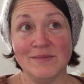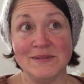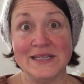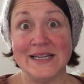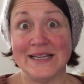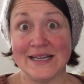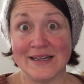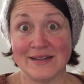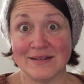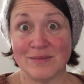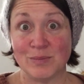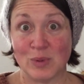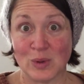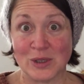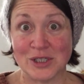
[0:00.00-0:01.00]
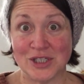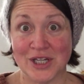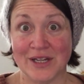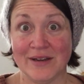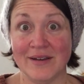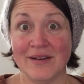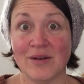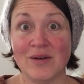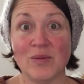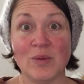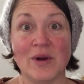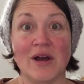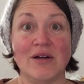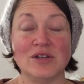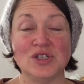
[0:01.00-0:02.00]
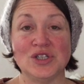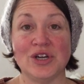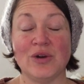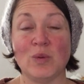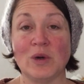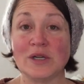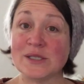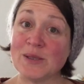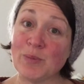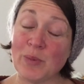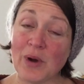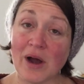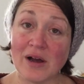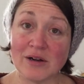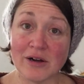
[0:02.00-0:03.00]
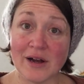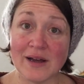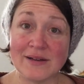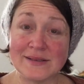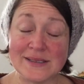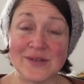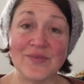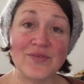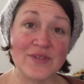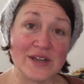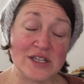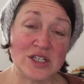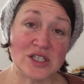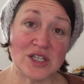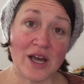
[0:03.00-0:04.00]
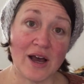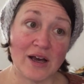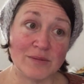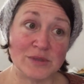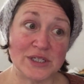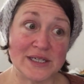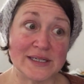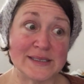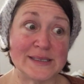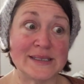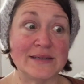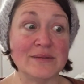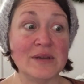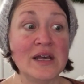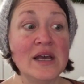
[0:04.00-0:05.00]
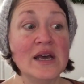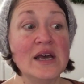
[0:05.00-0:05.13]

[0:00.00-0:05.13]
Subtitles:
knitting portion where I'll share works in progress and finished objects and,